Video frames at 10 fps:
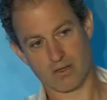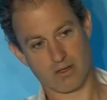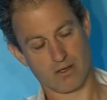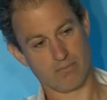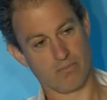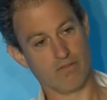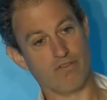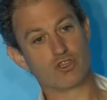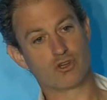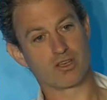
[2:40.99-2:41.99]

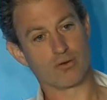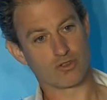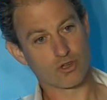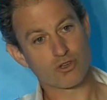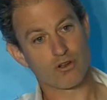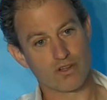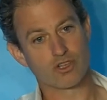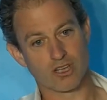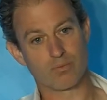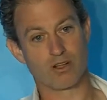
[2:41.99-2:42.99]
a social
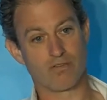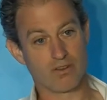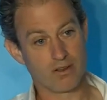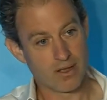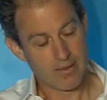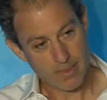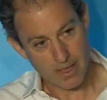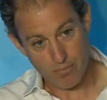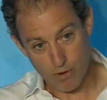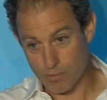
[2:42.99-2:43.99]
venture capital fund,
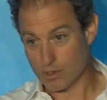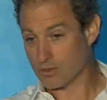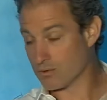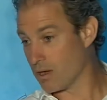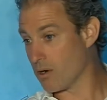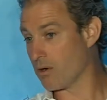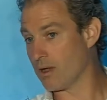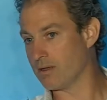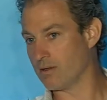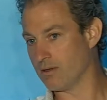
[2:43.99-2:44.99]
and propose to our
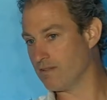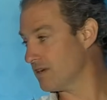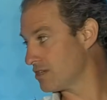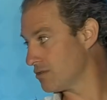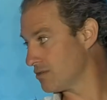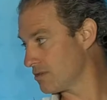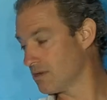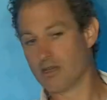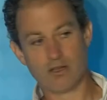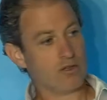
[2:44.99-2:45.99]
investors
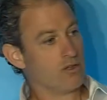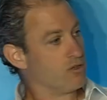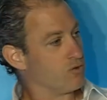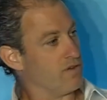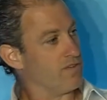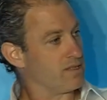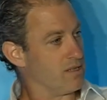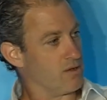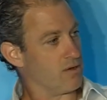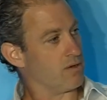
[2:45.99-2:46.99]
to invest in
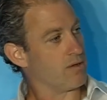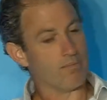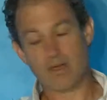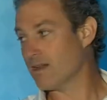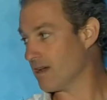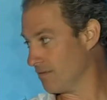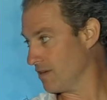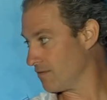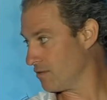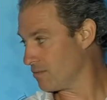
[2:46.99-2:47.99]
the main Alven
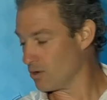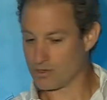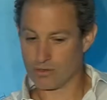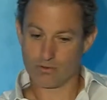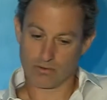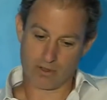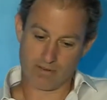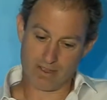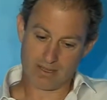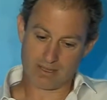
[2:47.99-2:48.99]
fund, but also to
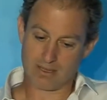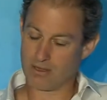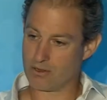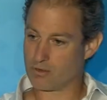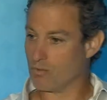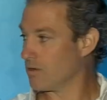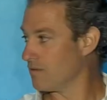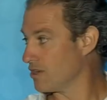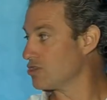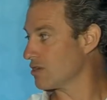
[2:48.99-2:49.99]
co-invest in a small
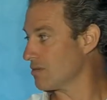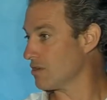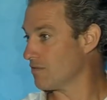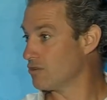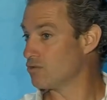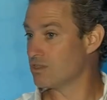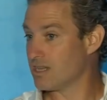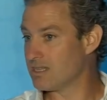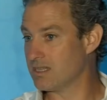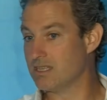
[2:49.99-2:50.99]
venture capital fund to
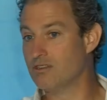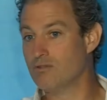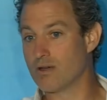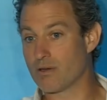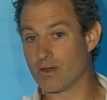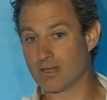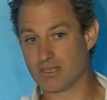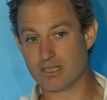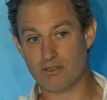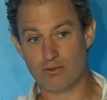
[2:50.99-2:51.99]
test this new area,
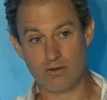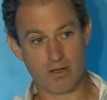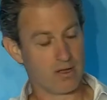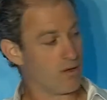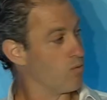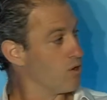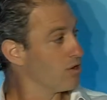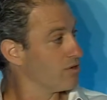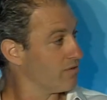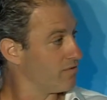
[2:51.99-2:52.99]
this new
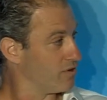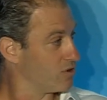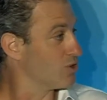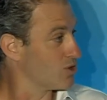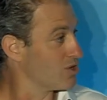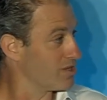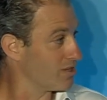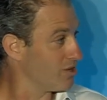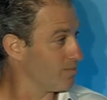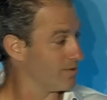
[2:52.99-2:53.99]
world of social
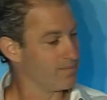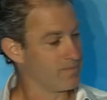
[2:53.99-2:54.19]
startup.